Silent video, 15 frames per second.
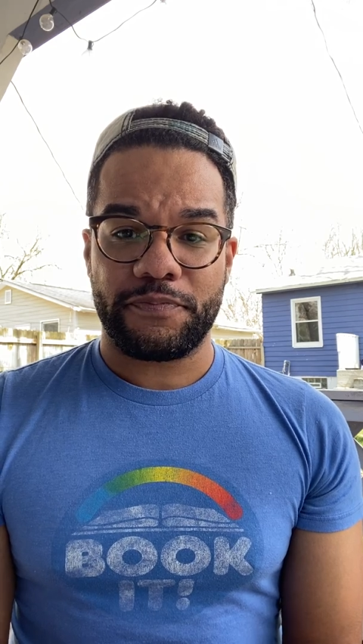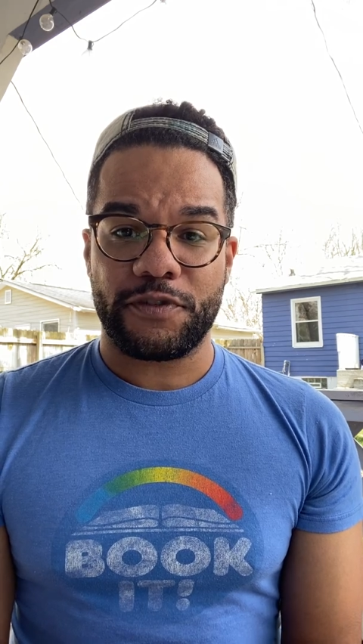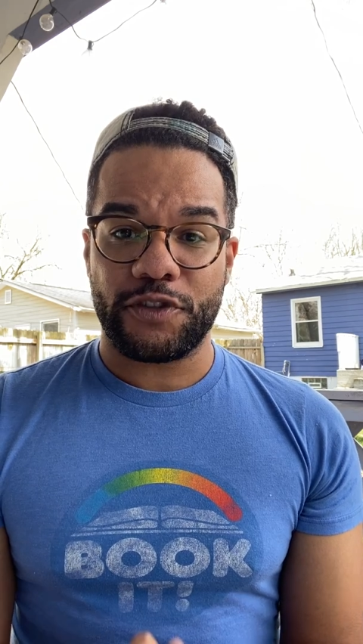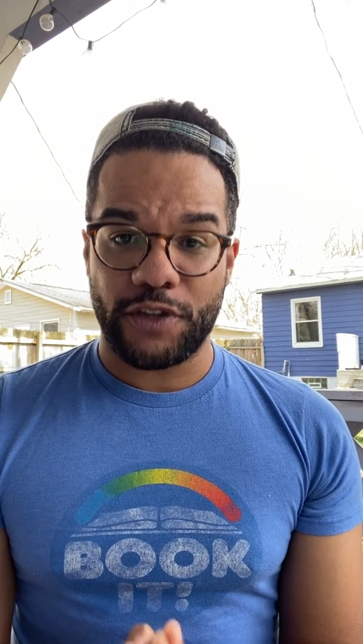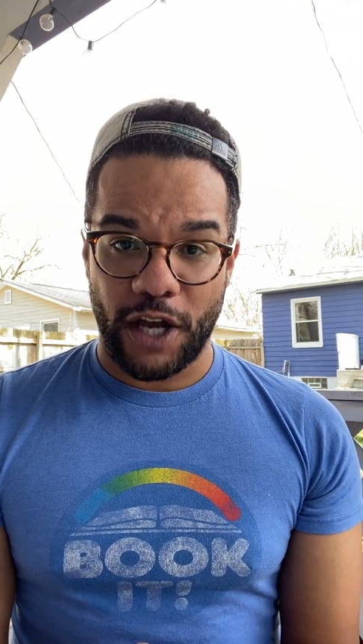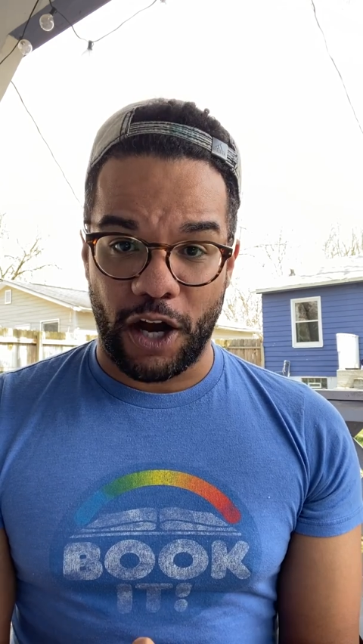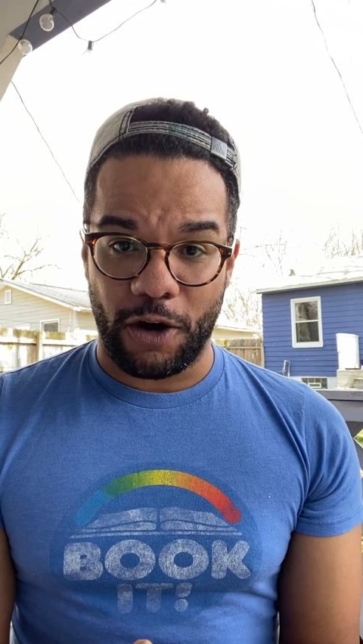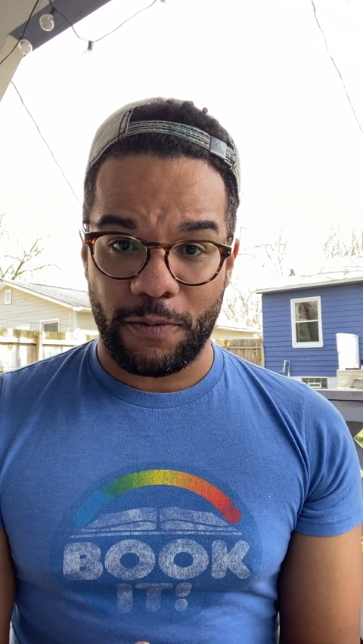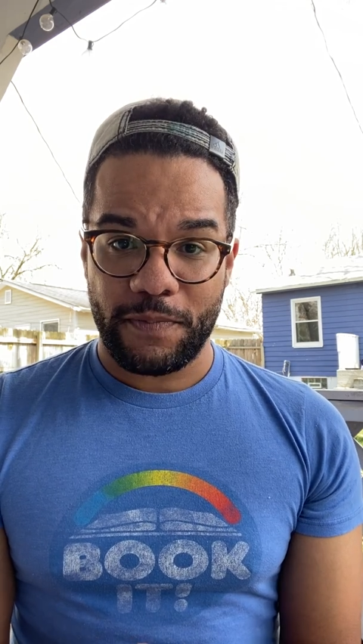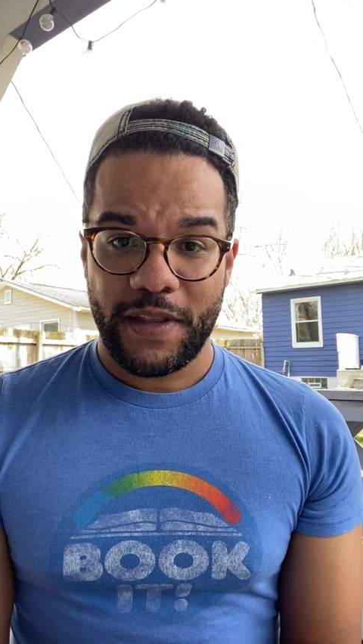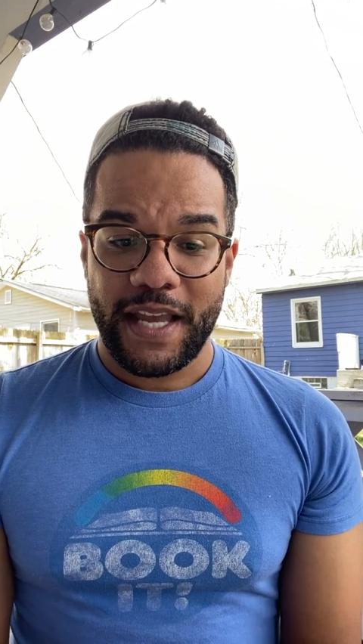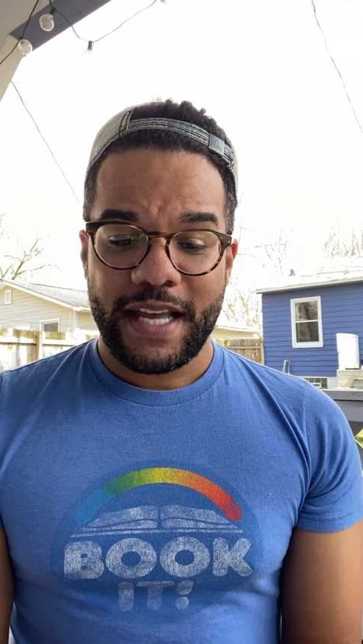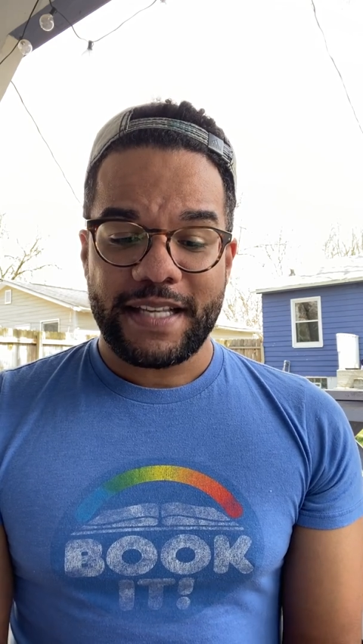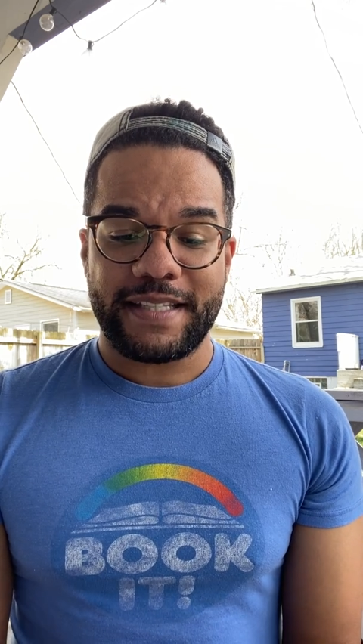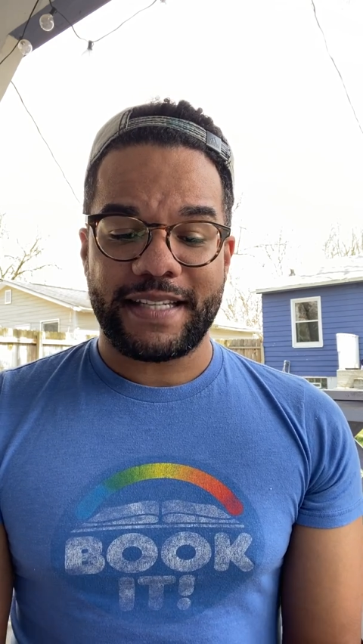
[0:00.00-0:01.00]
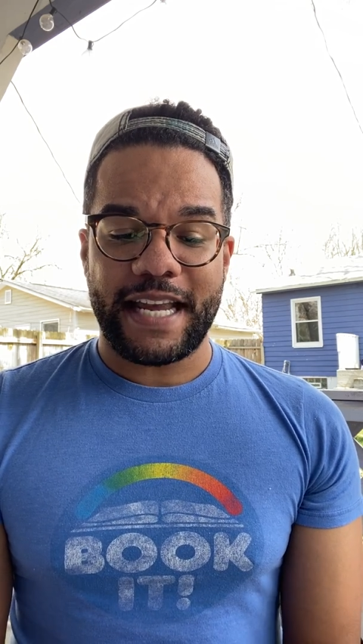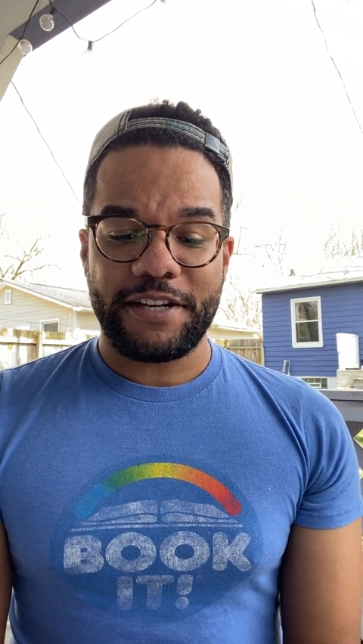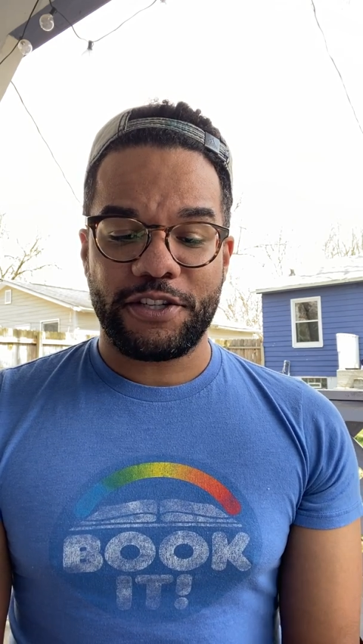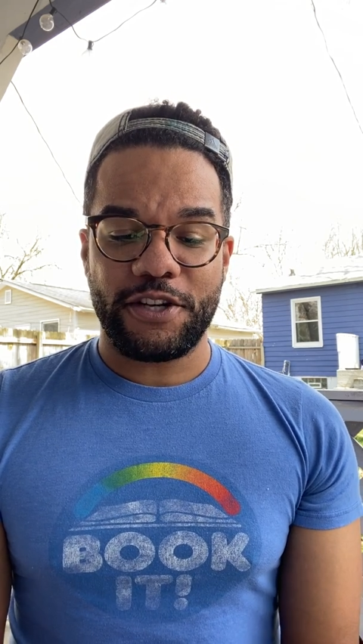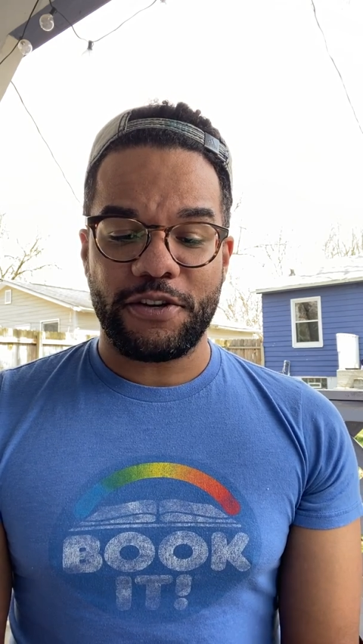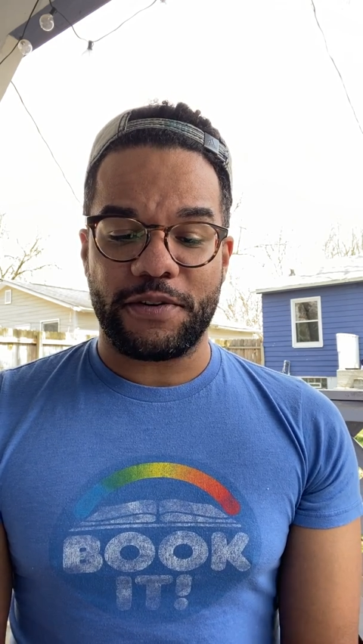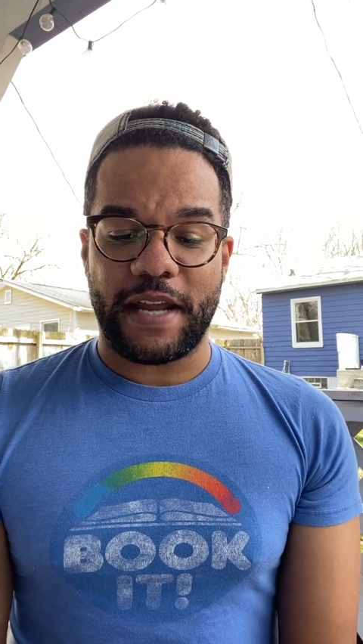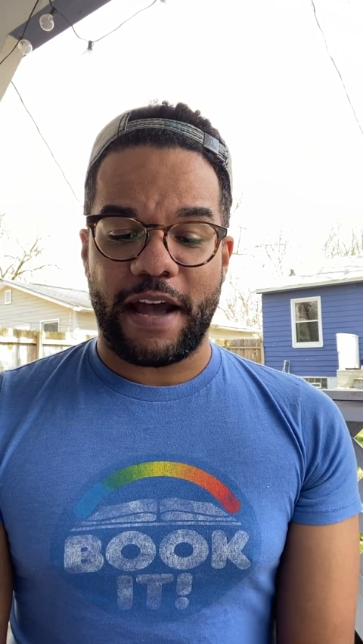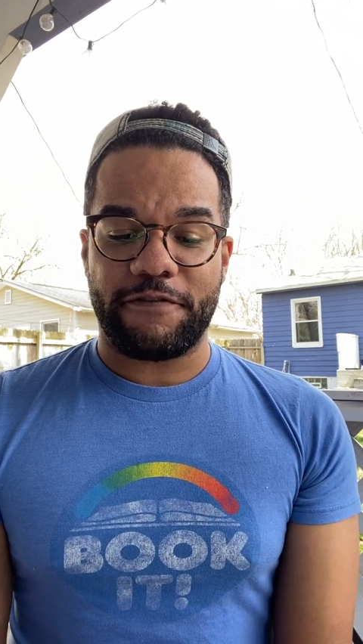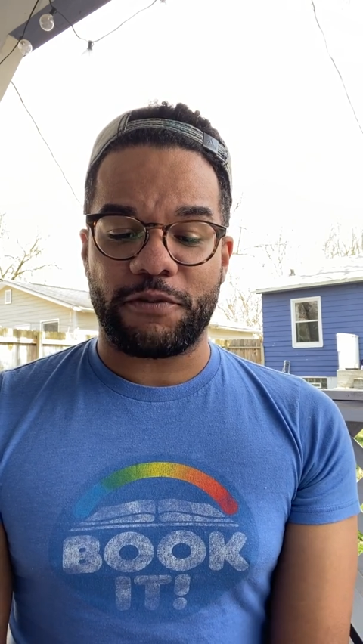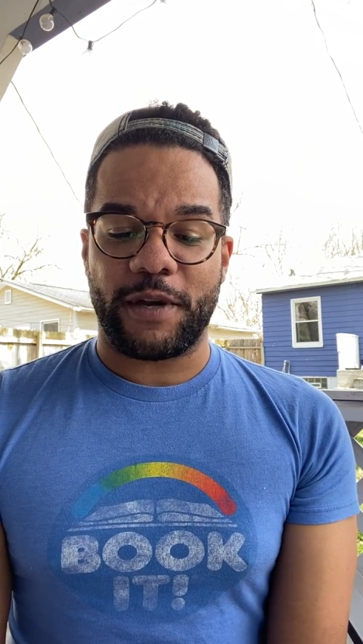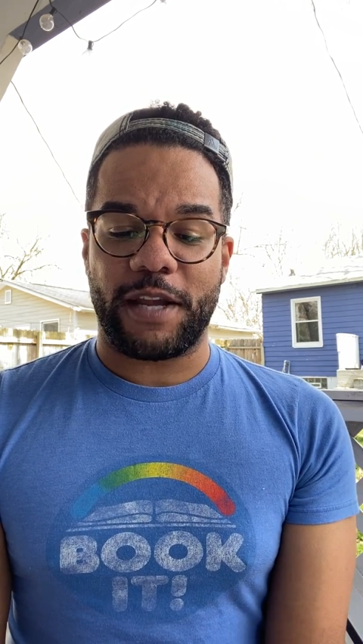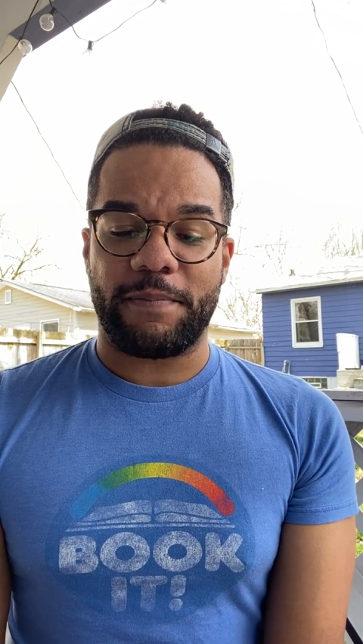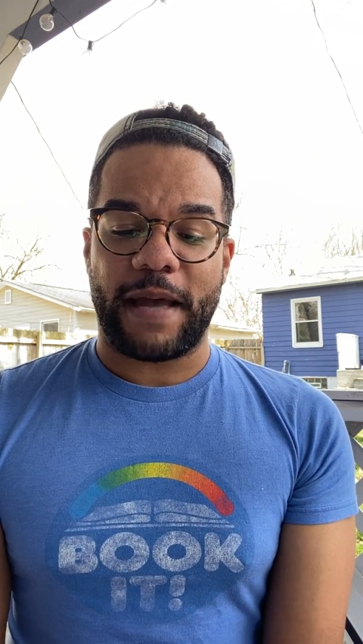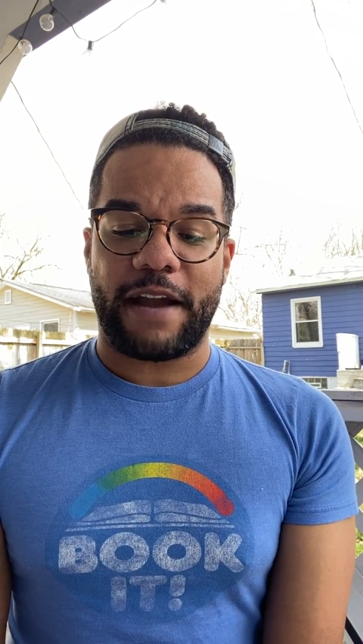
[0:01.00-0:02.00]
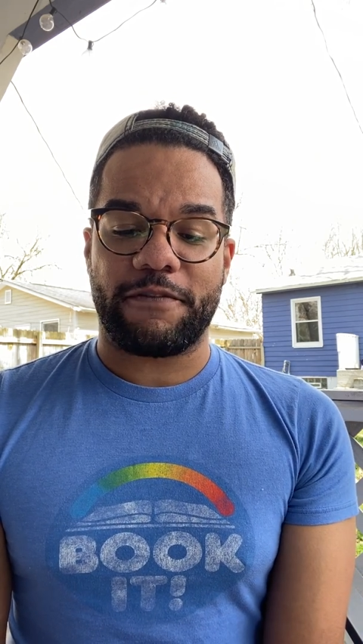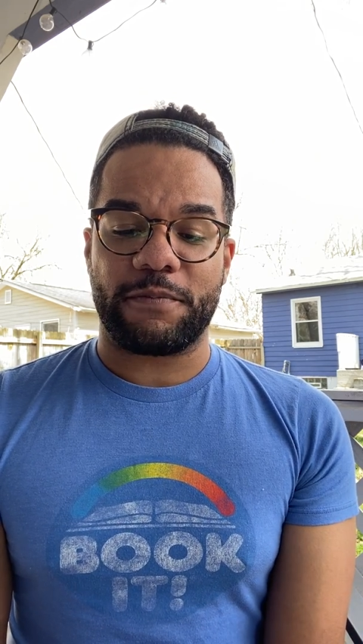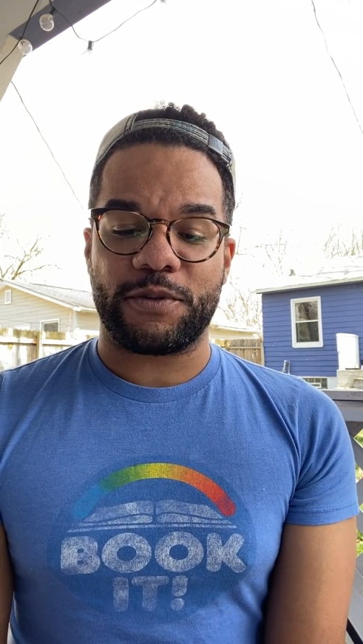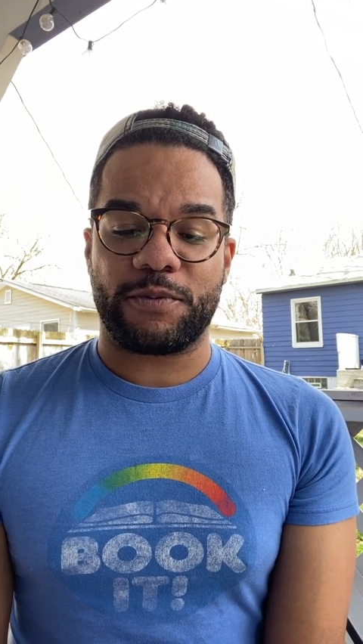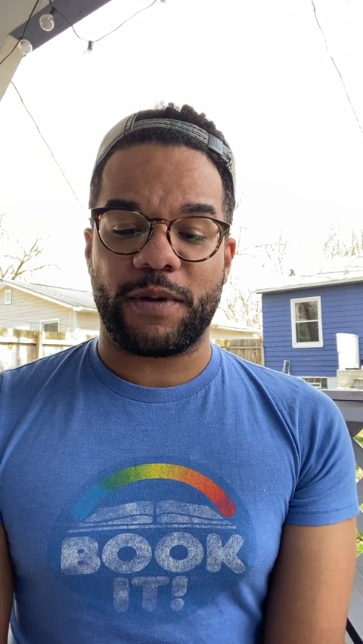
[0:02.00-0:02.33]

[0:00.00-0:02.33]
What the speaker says: So, stay tuned after we get back from